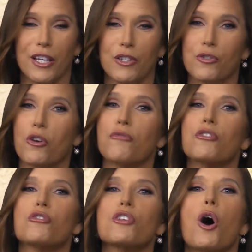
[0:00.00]
So if
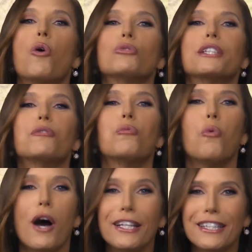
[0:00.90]
there's only
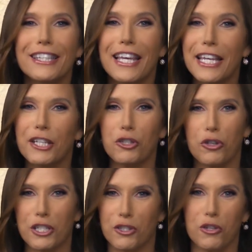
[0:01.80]
one thing you
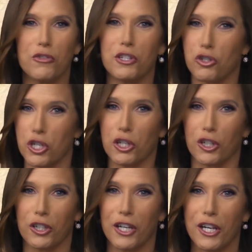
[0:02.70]
can do this
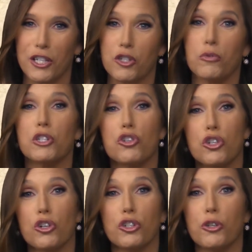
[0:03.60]
year to
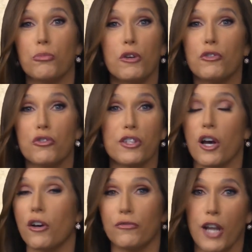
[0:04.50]
ensure you move
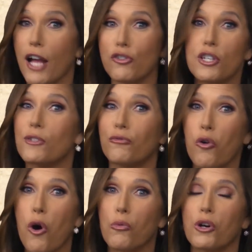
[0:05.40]
yourself not just
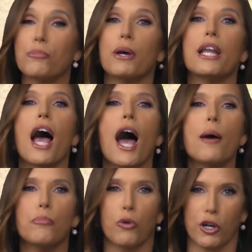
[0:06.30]
forward but
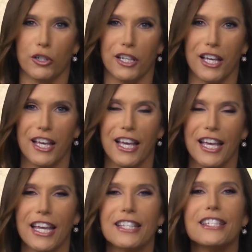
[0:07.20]
upward,
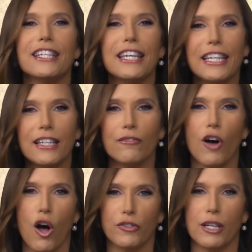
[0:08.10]
it's getting
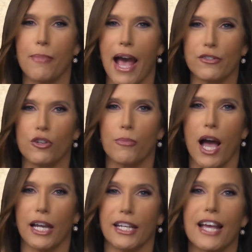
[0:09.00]
involved in a
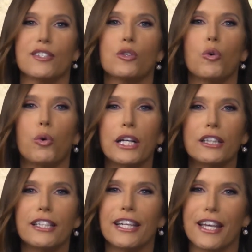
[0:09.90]
mastermind as
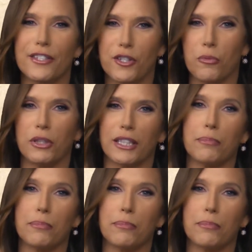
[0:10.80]
quickly as humanly